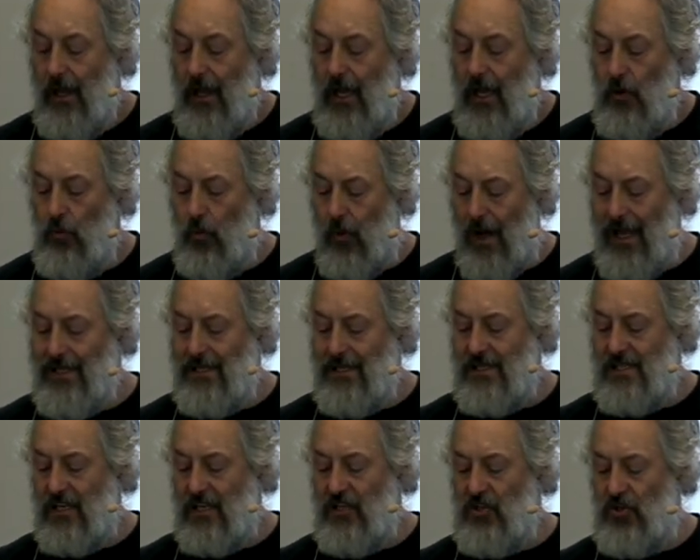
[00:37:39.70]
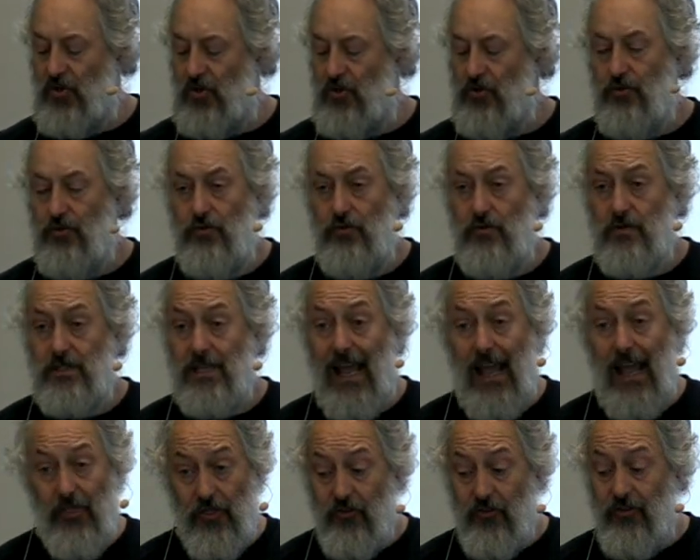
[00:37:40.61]
In ones and twos
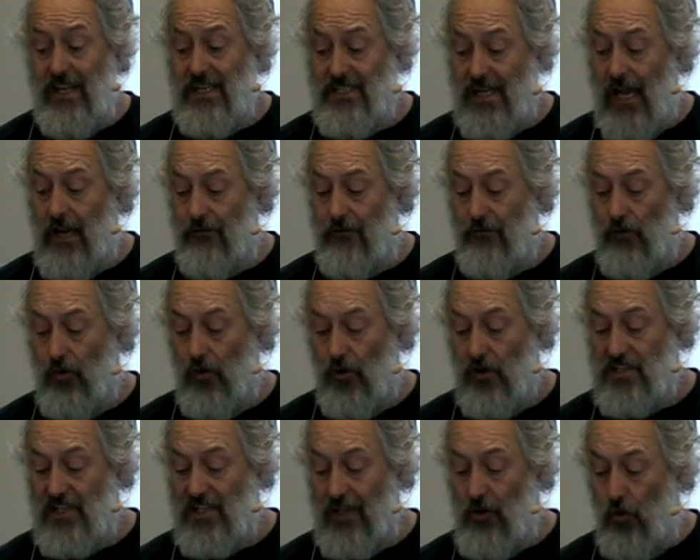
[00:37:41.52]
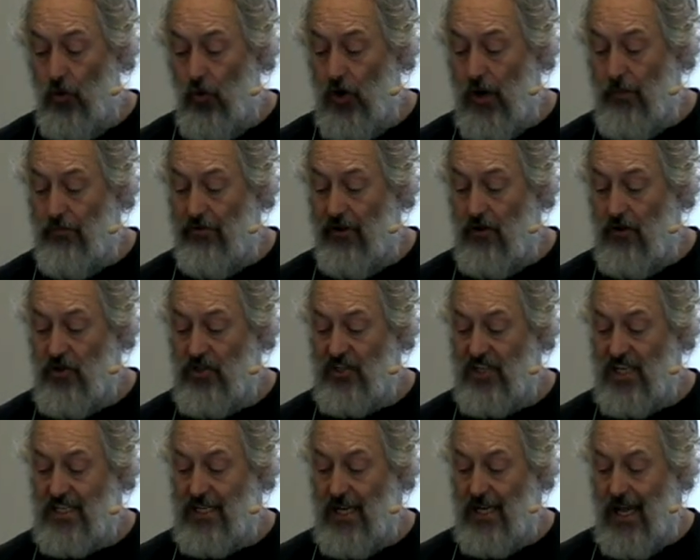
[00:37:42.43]
and threes and fours, they all
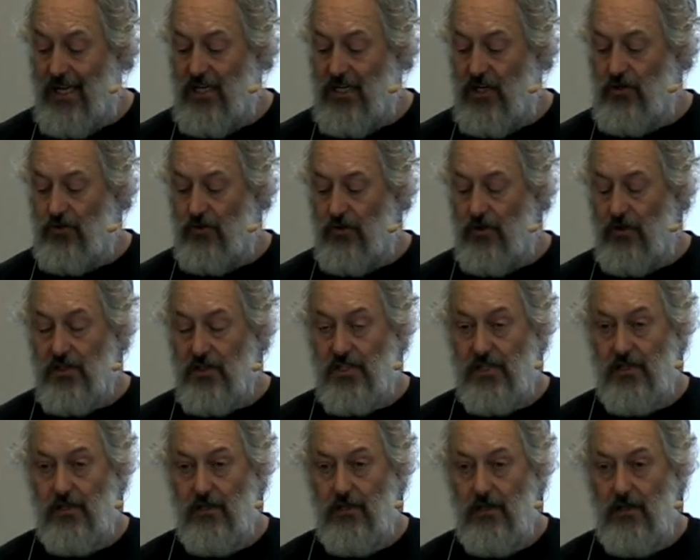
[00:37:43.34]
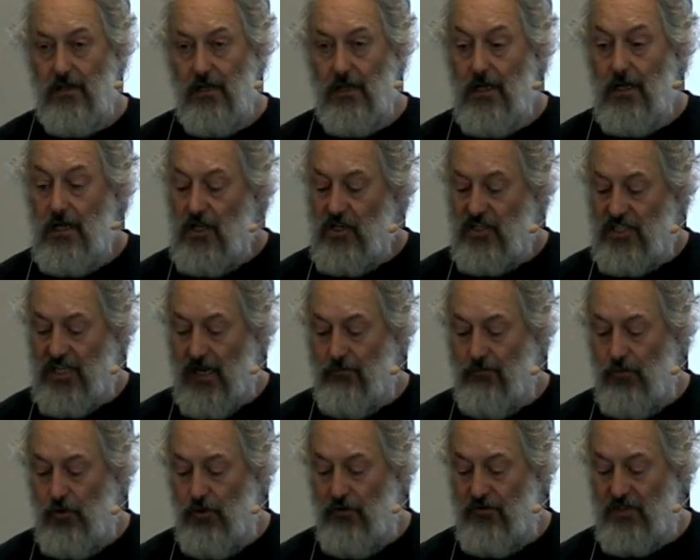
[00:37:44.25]
approach the sliding doors.
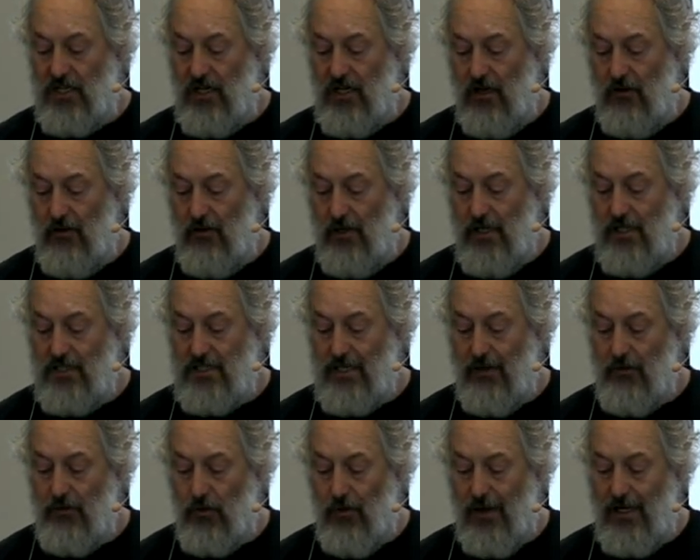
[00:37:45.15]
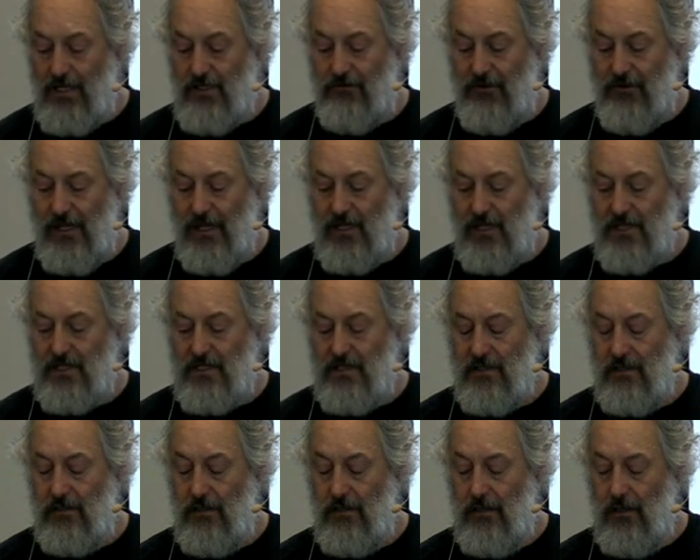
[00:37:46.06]
Some move slowly, some quite
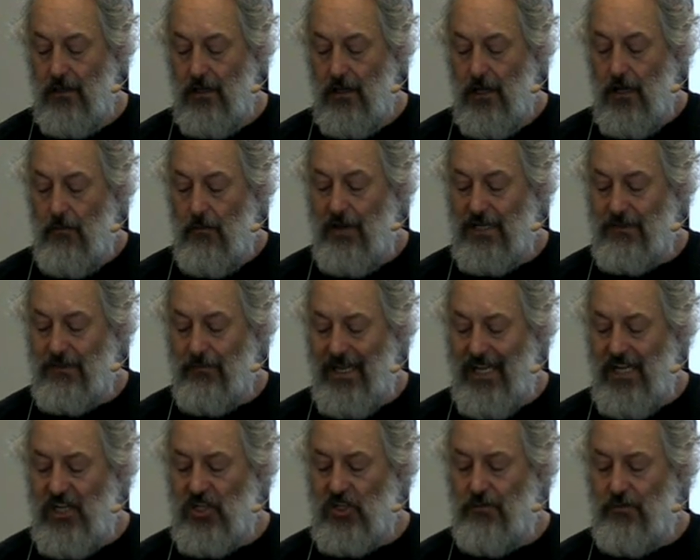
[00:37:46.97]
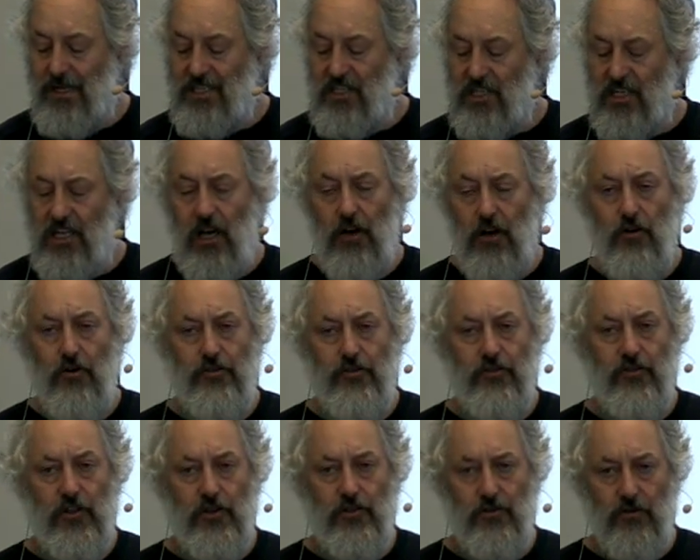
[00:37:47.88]
fast, but each must go
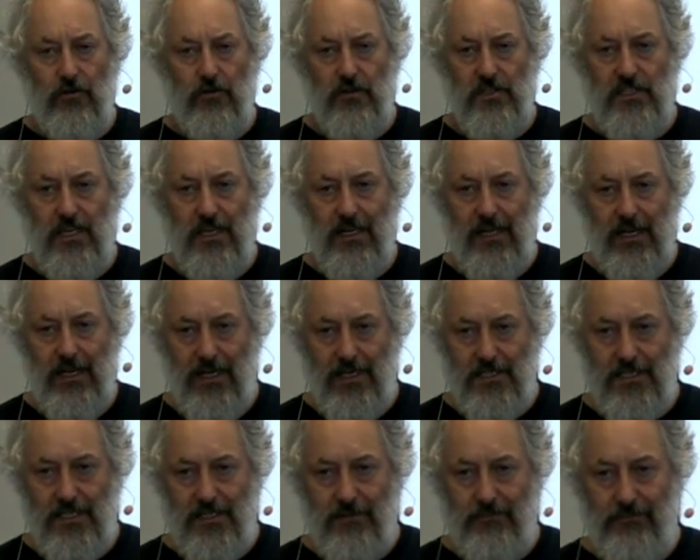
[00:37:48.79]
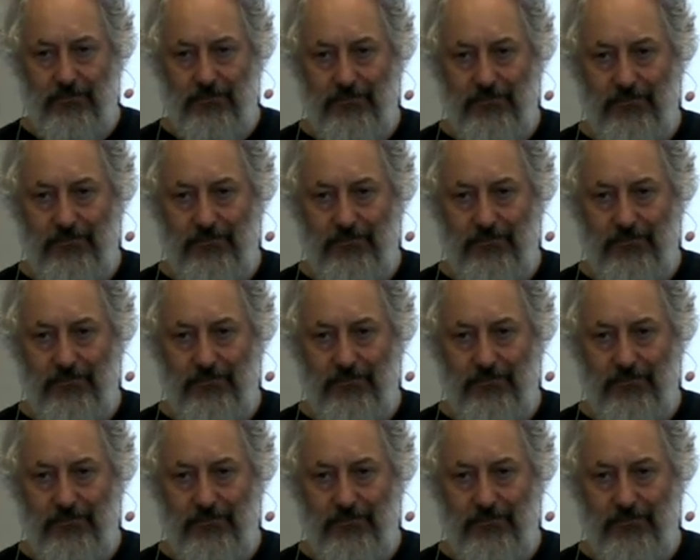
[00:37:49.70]
through the doors at last.